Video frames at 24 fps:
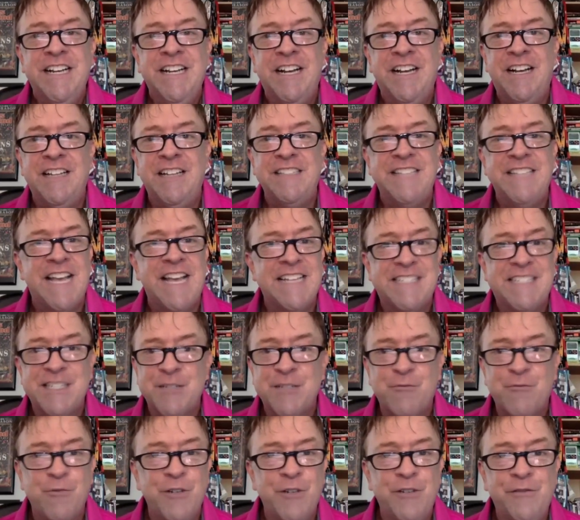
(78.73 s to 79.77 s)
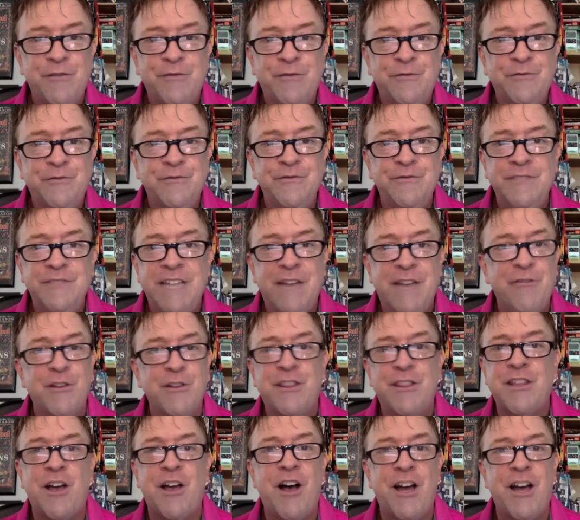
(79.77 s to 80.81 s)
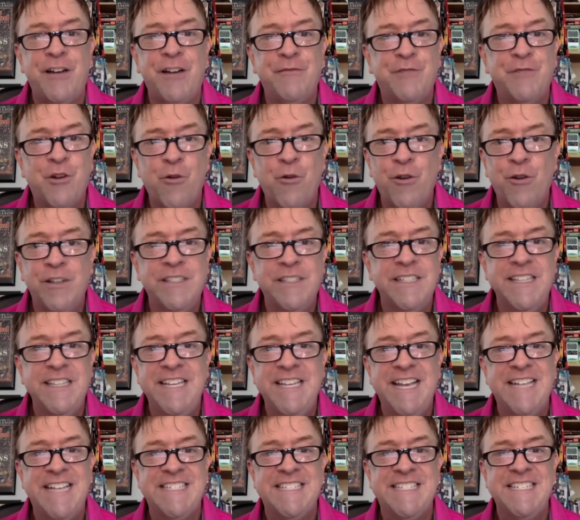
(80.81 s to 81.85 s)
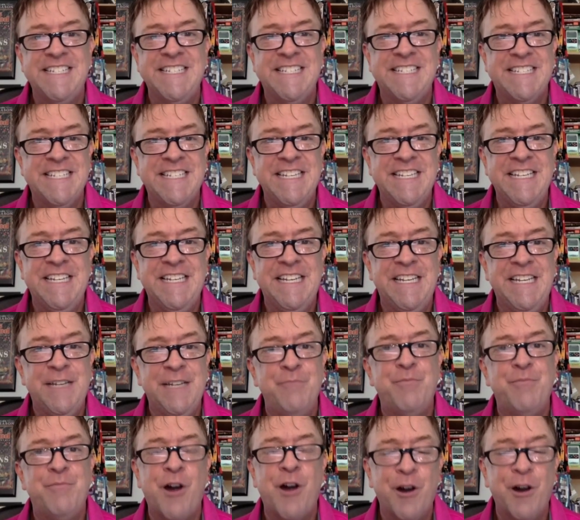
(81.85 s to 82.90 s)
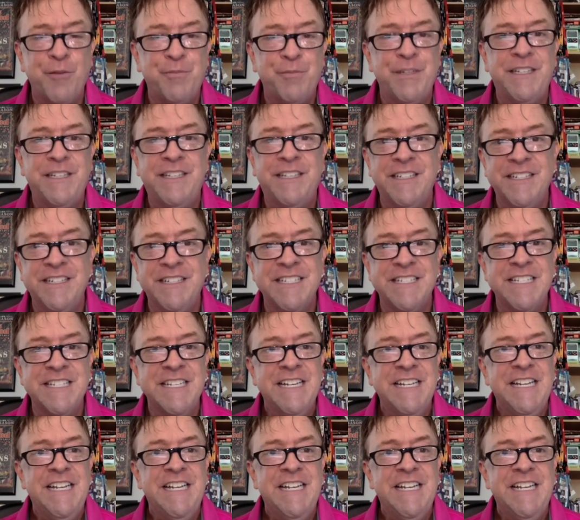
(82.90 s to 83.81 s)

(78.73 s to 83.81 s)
uh, Texas would have never thought of going to the SEC, in part because